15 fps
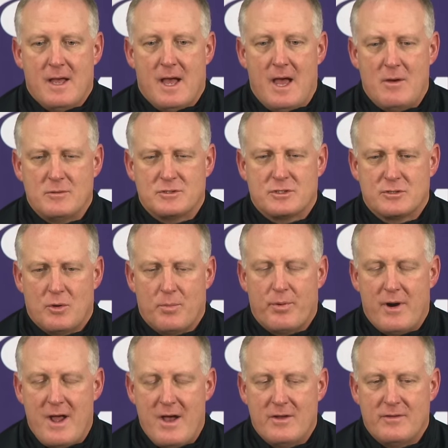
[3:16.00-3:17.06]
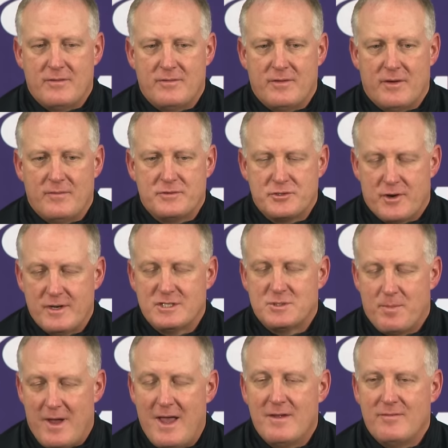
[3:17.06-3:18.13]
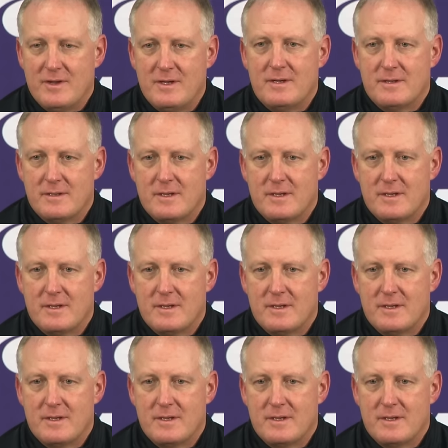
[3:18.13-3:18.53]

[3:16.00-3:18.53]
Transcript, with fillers: I was so proud of, of Trey Spivey